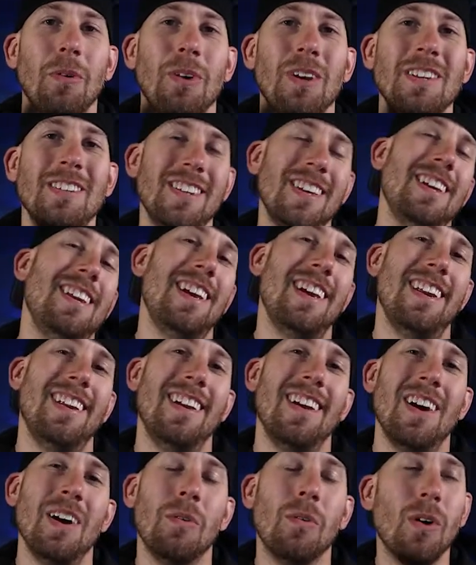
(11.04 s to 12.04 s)
we did it.
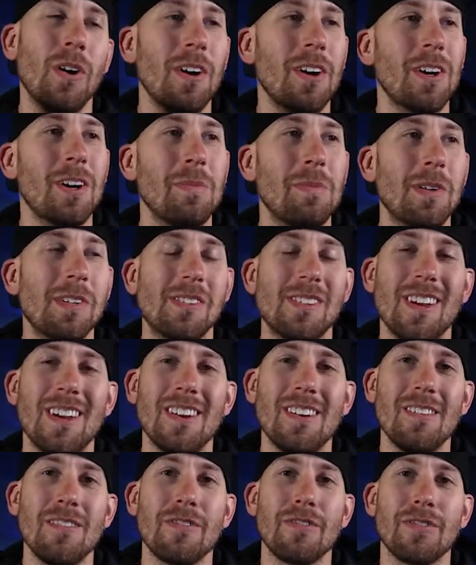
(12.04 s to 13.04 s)

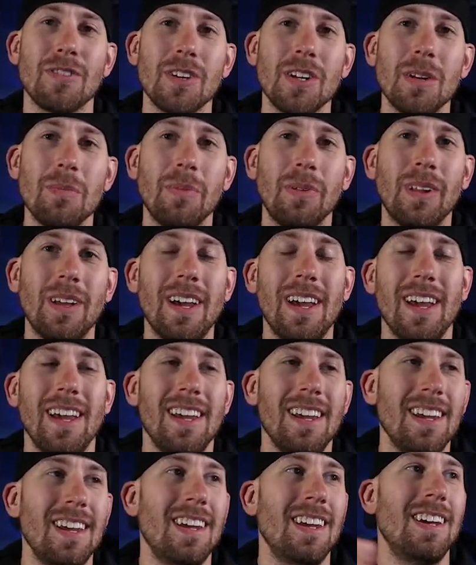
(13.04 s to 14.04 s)
100%
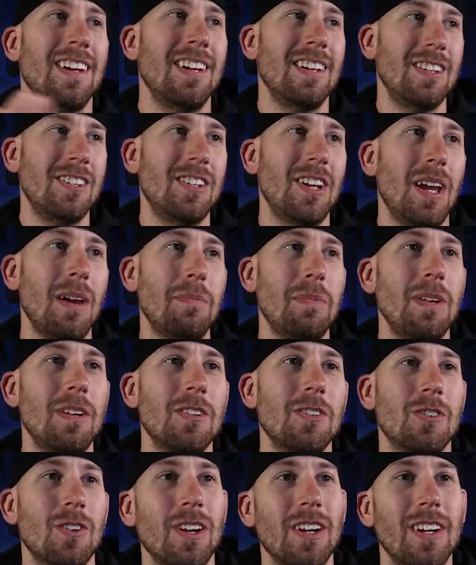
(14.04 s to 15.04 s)
free-to-play
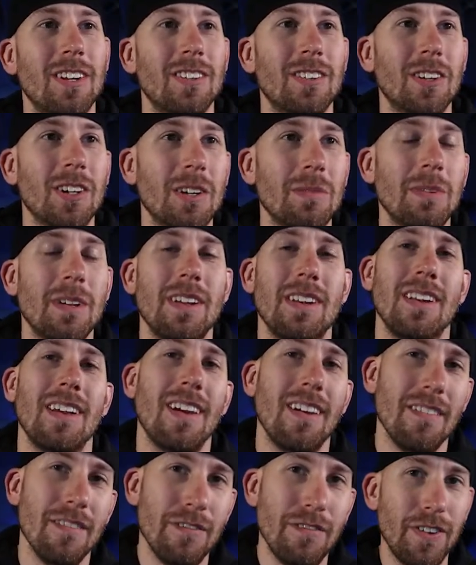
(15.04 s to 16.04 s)
champion training tournament
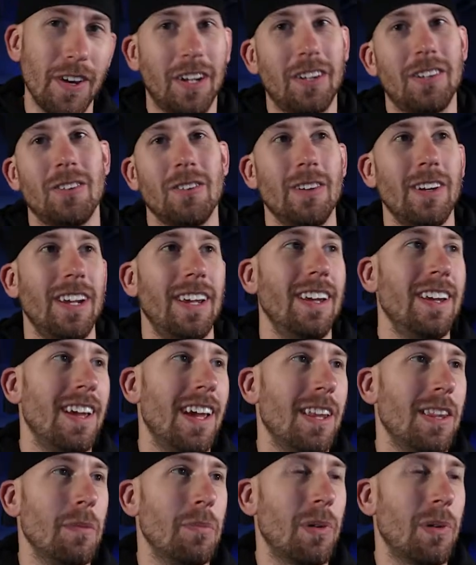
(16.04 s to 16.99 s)
victory. And the